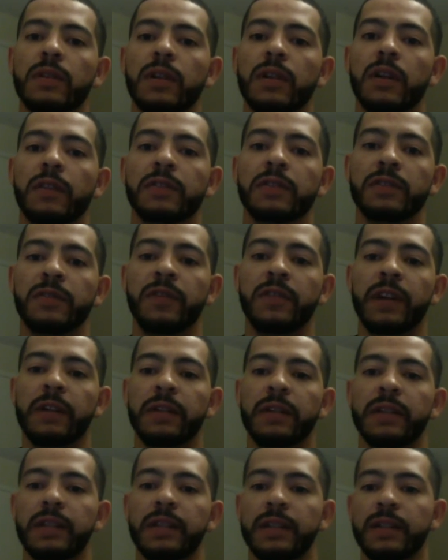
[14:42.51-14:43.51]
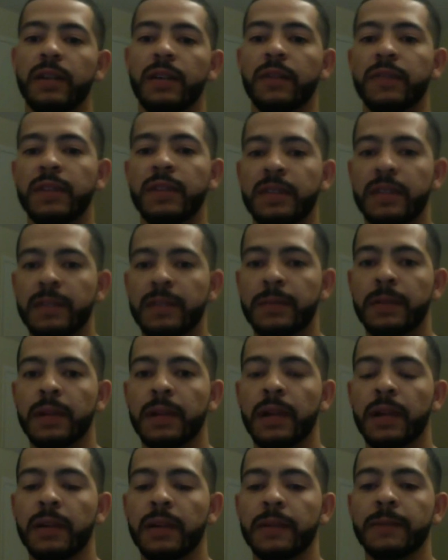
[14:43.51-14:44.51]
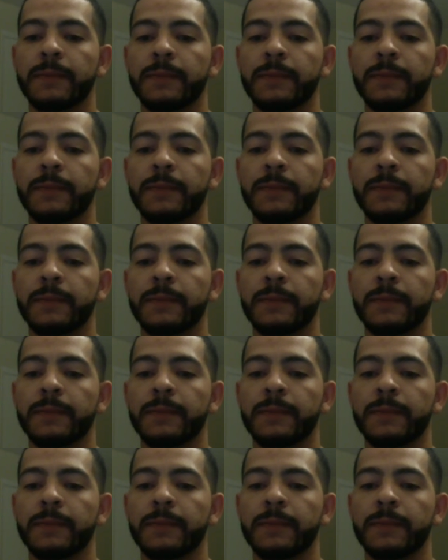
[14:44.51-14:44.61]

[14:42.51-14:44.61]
of severity of the TBI,